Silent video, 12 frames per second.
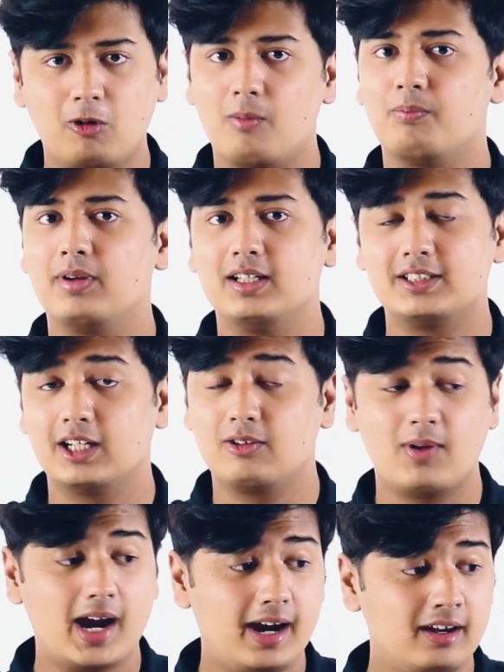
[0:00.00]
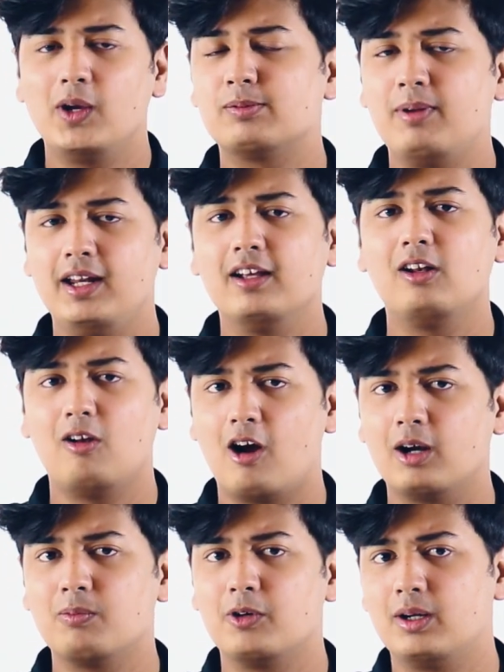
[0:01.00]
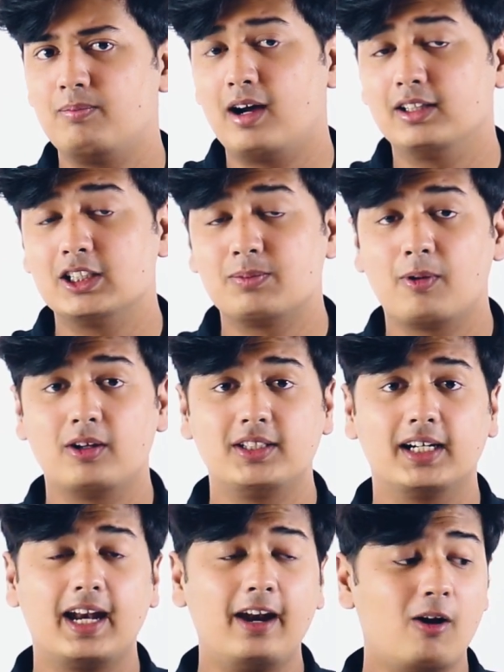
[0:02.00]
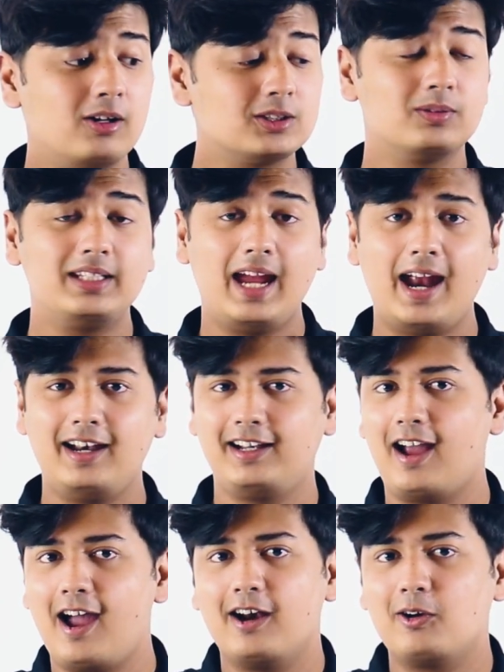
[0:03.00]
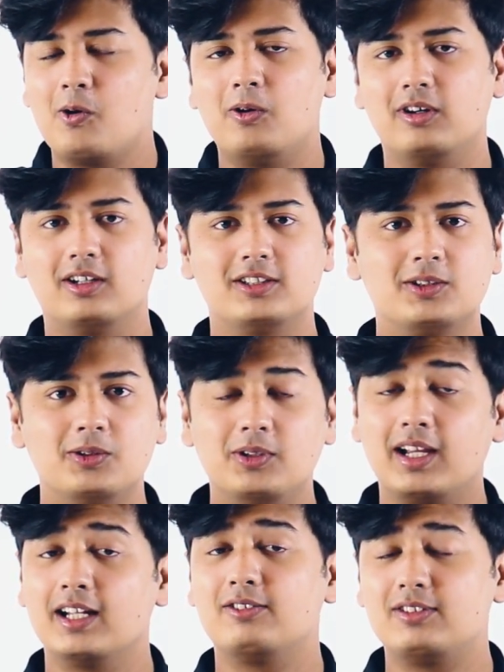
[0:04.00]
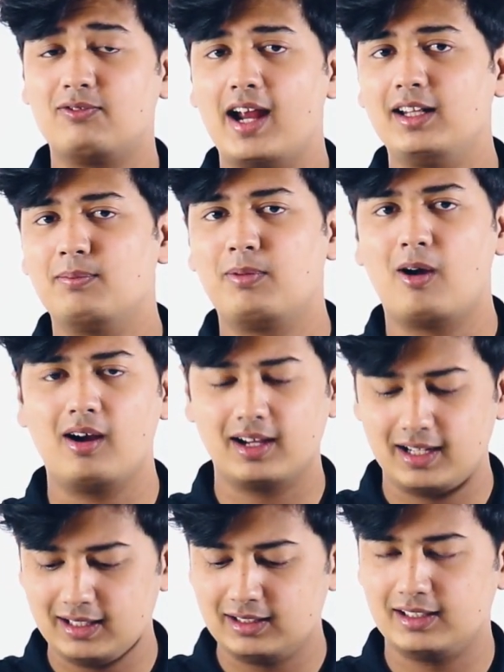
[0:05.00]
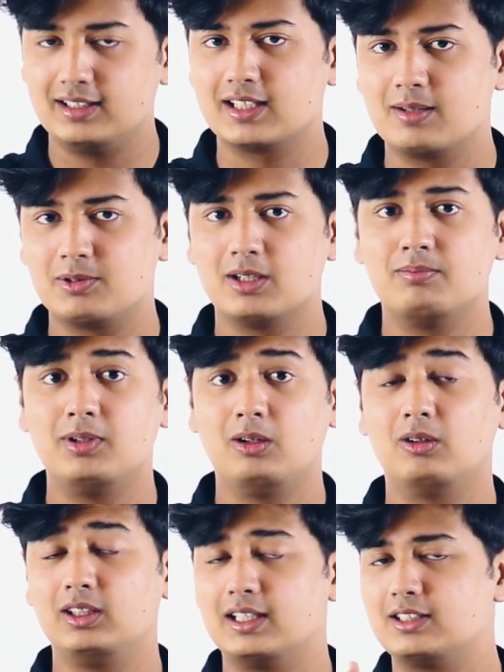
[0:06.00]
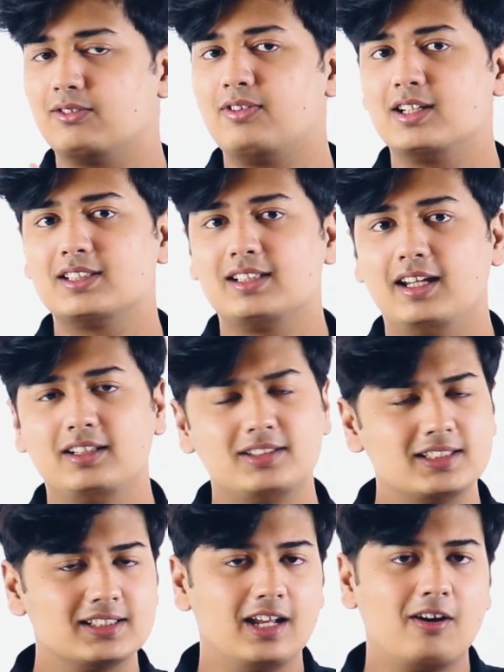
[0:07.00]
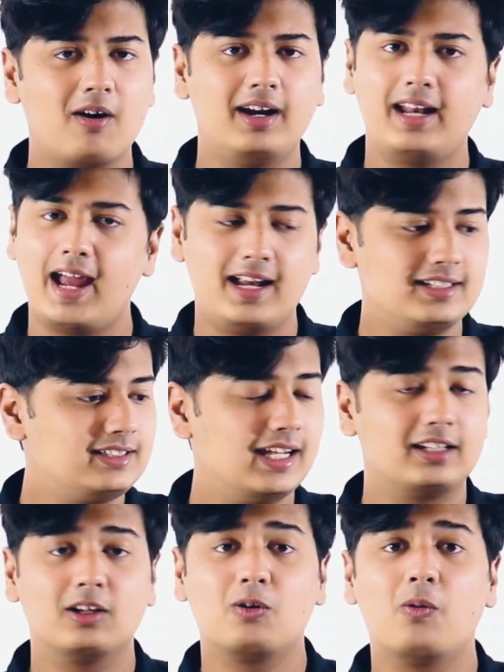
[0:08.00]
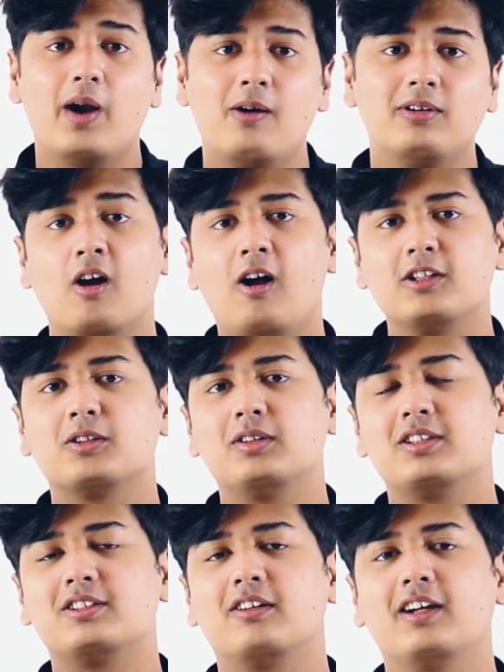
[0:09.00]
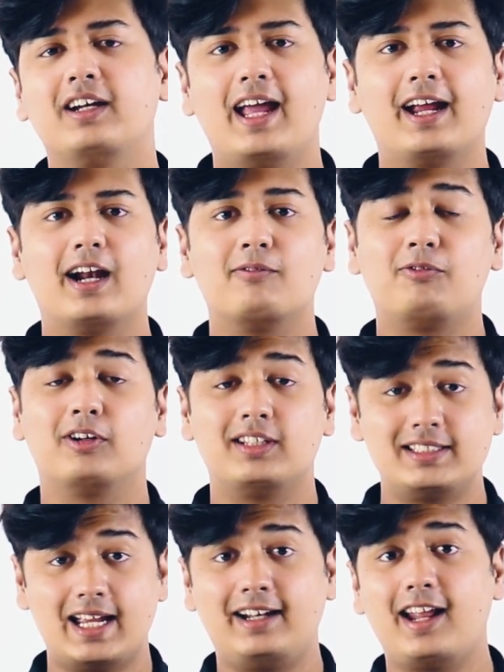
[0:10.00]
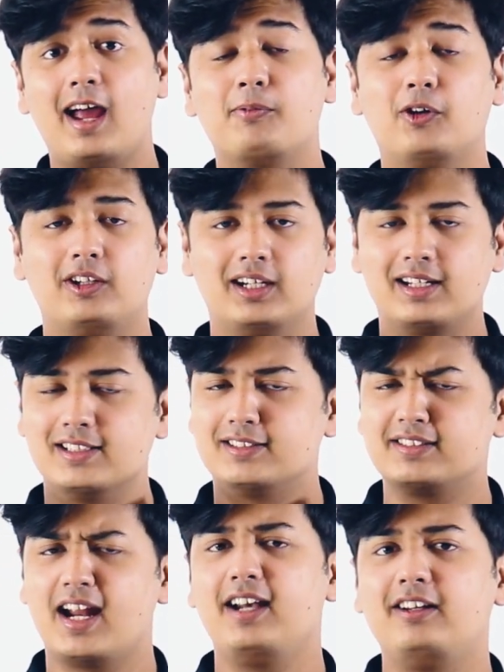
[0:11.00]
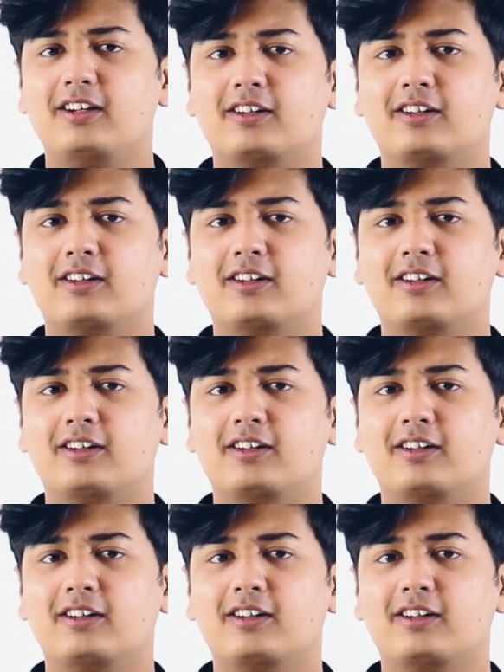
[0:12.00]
components required to explaining a lot more about this project and also the entire code. So you can find the blog in the description below. That's the first link. Just click on it and check the code out. Also, the circuit diagram for this entire project is right